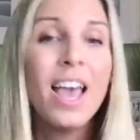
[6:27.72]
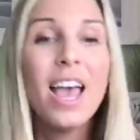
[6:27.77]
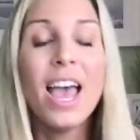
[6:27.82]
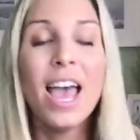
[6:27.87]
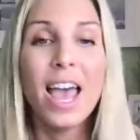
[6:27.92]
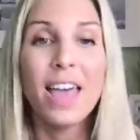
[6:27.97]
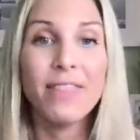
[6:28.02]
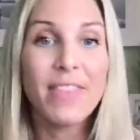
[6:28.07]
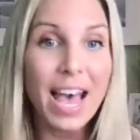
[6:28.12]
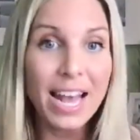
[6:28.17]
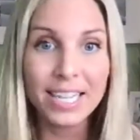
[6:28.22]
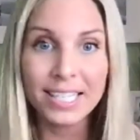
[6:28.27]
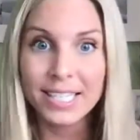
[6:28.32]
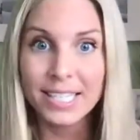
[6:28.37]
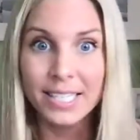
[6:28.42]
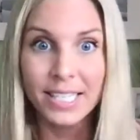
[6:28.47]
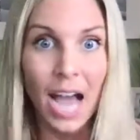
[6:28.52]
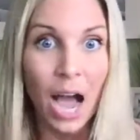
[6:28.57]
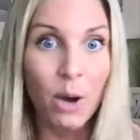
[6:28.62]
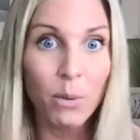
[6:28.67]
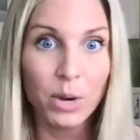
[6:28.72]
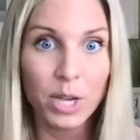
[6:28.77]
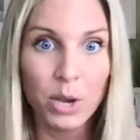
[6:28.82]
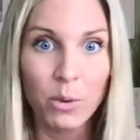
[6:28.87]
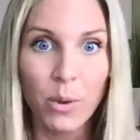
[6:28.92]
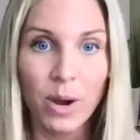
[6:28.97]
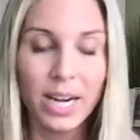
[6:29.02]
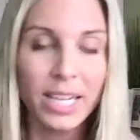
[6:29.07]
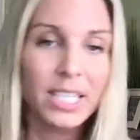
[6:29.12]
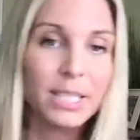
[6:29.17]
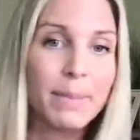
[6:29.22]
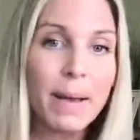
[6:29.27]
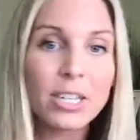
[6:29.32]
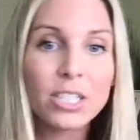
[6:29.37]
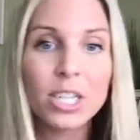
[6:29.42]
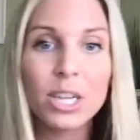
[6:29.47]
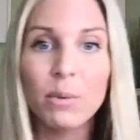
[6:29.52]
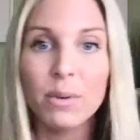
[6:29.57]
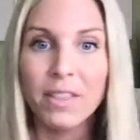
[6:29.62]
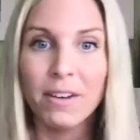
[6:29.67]
And that is not what you want,
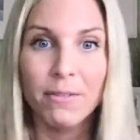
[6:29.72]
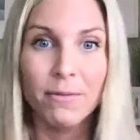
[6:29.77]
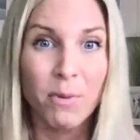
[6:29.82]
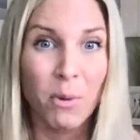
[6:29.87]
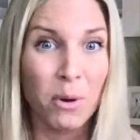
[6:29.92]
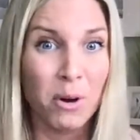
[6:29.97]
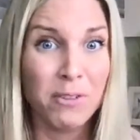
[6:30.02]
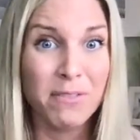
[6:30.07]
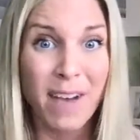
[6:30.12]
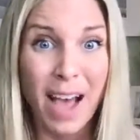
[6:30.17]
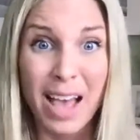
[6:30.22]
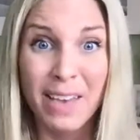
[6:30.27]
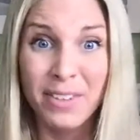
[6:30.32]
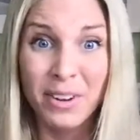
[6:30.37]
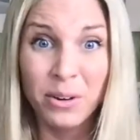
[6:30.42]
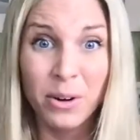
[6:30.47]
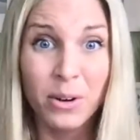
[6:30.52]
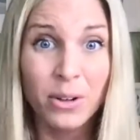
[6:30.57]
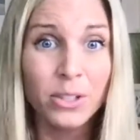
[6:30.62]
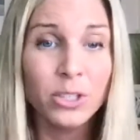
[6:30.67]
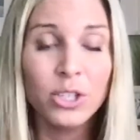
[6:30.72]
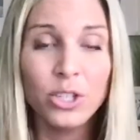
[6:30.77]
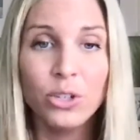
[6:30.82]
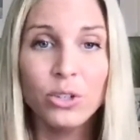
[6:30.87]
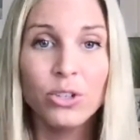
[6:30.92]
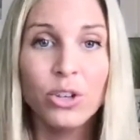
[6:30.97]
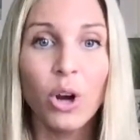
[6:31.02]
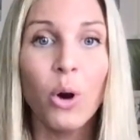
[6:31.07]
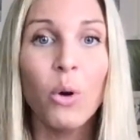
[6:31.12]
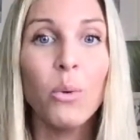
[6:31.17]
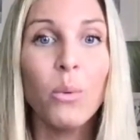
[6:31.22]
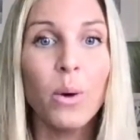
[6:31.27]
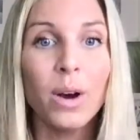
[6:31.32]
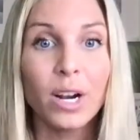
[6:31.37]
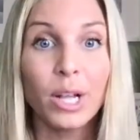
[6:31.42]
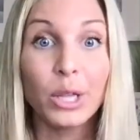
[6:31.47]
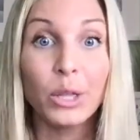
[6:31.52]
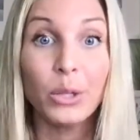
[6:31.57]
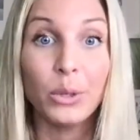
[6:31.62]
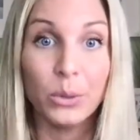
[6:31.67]
especially with a 4 or 5 year old. You don't want to
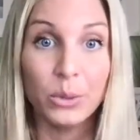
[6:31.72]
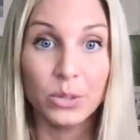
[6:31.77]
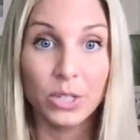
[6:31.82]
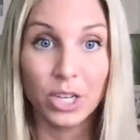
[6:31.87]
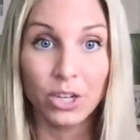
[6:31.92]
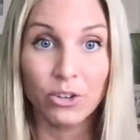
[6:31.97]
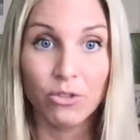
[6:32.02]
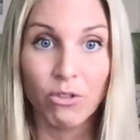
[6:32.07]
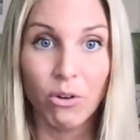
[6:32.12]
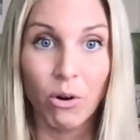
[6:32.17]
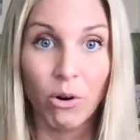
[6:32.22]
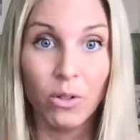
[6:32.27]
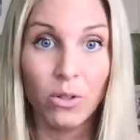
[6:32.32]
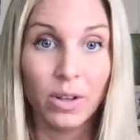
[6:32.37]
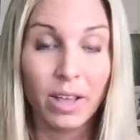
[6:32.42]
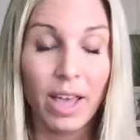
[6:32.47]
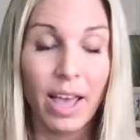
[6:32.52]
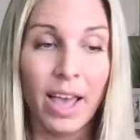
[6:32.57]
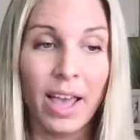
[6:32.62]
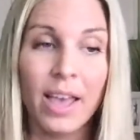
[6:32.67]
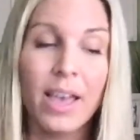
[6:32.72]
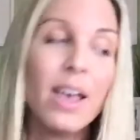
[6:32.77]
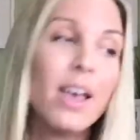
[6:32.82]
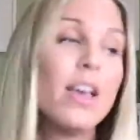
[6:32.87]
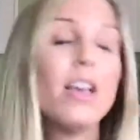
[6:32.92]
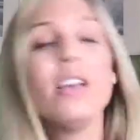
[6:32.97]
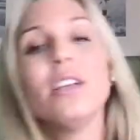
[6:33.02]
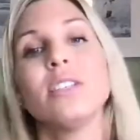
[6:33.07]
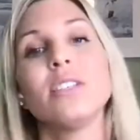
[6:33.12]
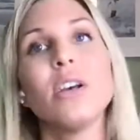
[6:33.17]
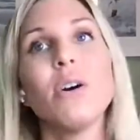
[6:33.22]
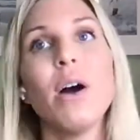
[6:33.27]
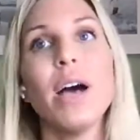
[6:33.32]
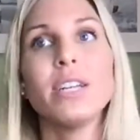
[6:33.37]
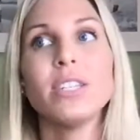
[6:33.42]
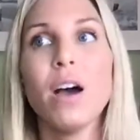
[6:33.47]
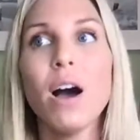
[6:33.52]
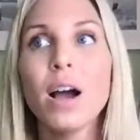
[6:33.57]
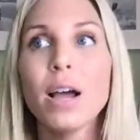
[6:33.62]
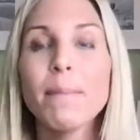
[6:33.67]
lose control. Okay. So I
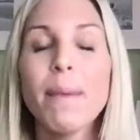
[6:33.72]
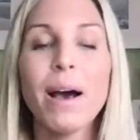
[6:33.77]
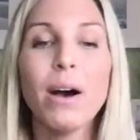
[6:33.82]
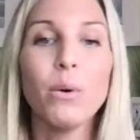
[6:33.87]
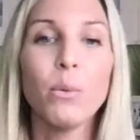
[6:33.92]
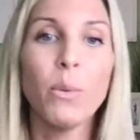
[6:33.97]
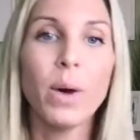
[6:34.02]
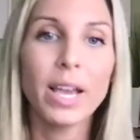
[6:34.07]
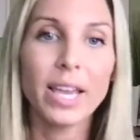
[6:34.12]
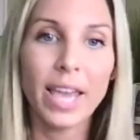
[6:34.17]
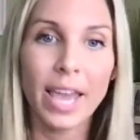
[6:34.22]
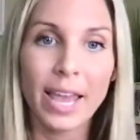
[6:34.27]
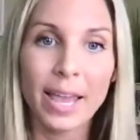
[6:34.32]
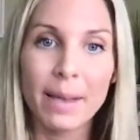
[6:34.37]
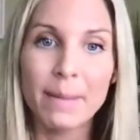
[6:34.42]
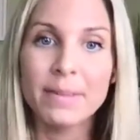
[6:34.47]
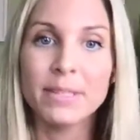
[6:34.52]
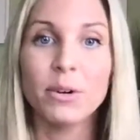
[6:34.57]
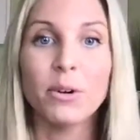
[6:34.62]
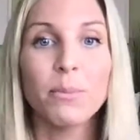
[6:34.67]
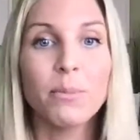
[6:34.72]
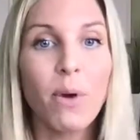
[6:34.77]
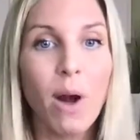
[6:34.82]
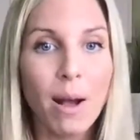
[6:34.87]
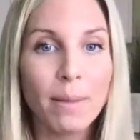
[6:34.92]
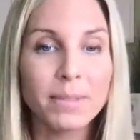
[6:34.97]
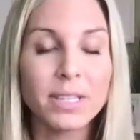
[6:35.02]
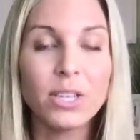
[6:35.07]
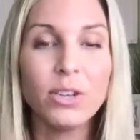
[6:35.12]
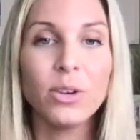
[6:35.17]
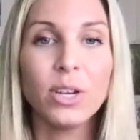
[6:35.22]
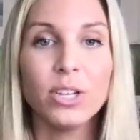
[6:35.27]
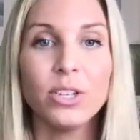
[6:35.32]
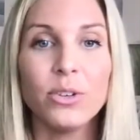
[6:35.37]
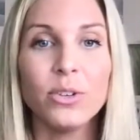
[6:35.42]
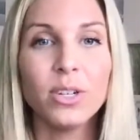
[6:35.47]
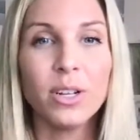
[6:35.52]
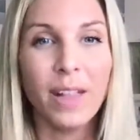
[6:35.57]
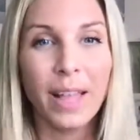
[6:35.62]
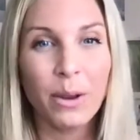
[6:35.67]
talk about what games or prompts that you can do
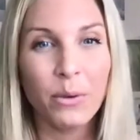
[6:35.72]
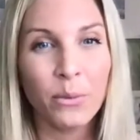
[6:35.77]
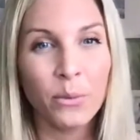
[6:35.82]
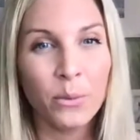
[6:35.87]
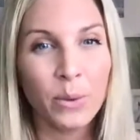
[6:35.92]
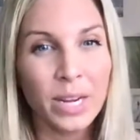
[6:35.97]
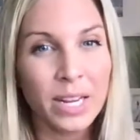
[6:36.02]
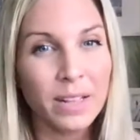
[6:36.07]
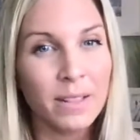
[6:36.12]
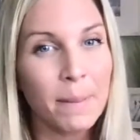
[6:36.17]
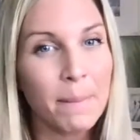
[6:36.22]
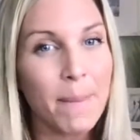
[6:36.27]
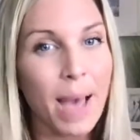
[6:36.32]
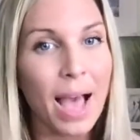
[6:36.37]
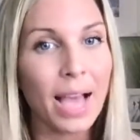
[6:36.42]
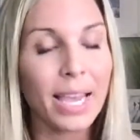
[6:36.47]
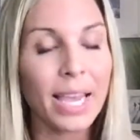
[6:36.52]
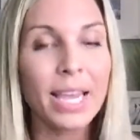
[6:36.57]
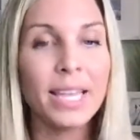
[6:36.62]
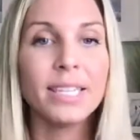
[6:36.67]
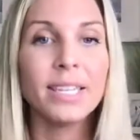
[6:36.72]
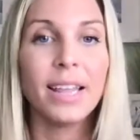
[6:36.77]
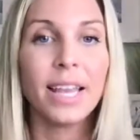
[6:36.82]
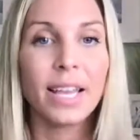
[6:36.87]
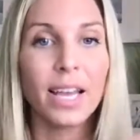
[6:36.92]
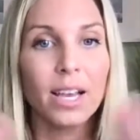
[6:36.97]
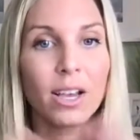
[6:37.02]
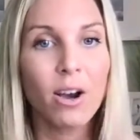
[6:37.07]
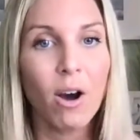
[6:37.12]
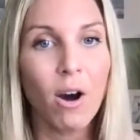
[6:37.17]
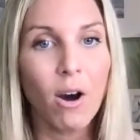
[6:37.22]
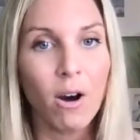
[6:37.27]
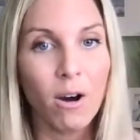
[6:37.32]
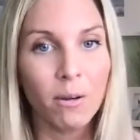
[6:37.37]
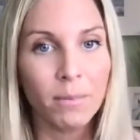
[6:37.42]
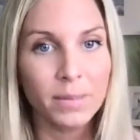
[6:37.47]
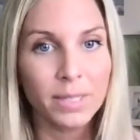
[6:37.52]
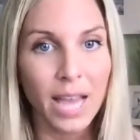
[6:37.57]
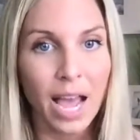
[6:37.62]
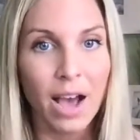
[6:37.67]
to like reel them back into like a
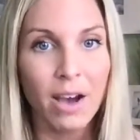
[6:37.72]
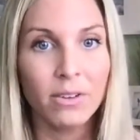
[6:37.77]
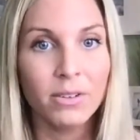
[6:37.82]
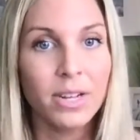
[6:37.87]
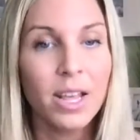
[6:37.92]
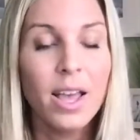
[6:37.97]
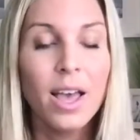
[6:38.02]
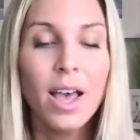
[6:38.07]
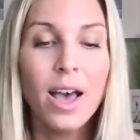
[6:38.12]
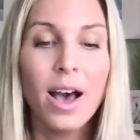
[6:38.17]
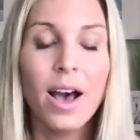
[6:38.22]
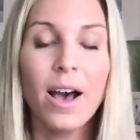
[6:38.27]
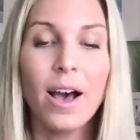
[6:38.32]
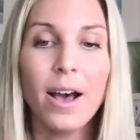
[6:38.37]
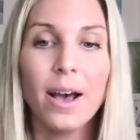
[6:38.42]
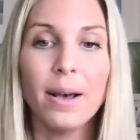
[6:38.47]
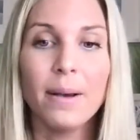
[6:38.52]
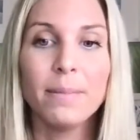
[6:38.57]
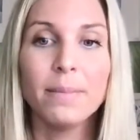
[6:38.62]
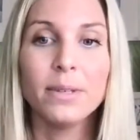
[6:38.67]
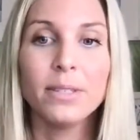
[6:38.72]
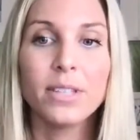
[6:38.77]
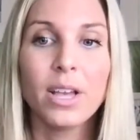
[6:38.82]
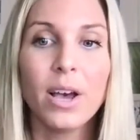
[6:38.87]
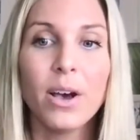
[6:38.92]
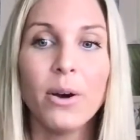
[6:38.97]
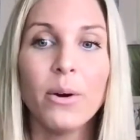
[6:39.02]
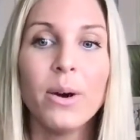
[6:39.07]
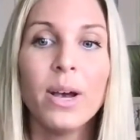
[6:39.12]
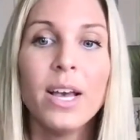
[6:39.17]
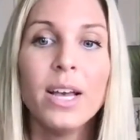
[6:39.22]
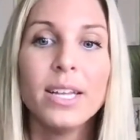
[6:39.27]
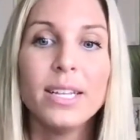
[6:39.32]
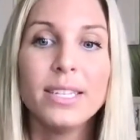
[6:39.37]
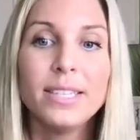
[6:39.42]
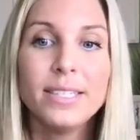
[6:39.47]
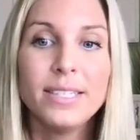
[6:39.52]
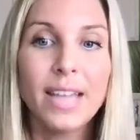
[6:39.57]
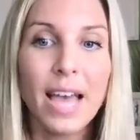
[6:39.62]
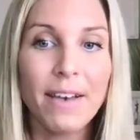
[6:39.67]
calm down. So
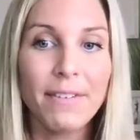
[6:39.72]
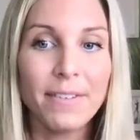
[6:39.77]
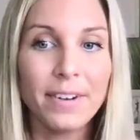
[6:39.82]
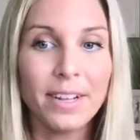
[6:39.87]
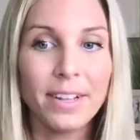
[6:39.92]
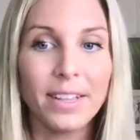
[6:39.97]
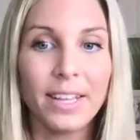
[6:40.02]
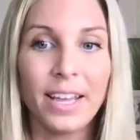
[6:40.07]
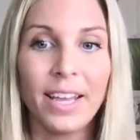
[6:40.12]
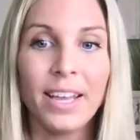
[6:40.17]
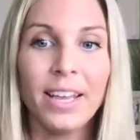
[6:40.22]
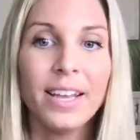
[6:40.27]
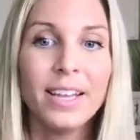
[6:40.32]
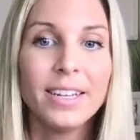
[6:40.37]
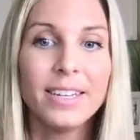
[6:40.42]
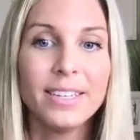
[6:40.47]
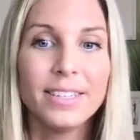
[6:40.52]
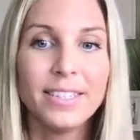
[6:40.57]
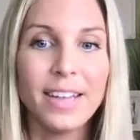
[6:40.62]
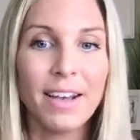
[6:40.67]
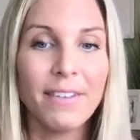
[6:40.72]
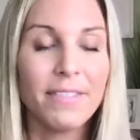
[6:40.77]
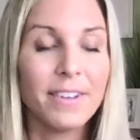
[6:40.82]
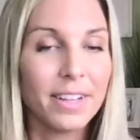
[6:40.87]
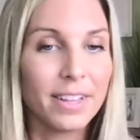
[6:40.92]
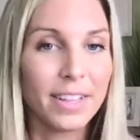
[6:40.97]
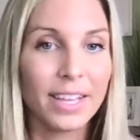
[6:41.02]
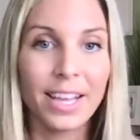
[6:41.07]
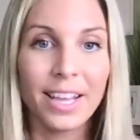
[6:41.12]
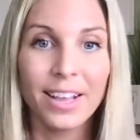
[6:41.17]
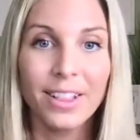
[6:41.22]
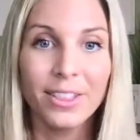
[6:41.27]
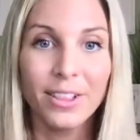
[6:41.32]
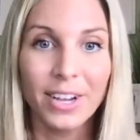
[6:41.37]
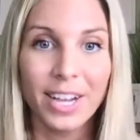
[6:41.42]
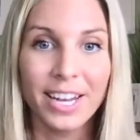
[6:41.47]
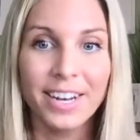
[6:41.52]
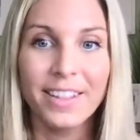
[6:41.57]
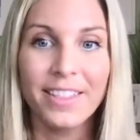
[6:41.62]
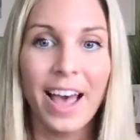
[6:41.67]
definitely look
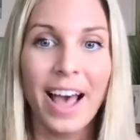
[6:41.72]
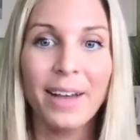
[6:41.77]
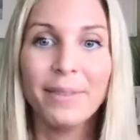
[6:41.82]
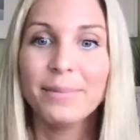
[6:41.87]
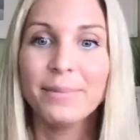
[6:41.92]
into that.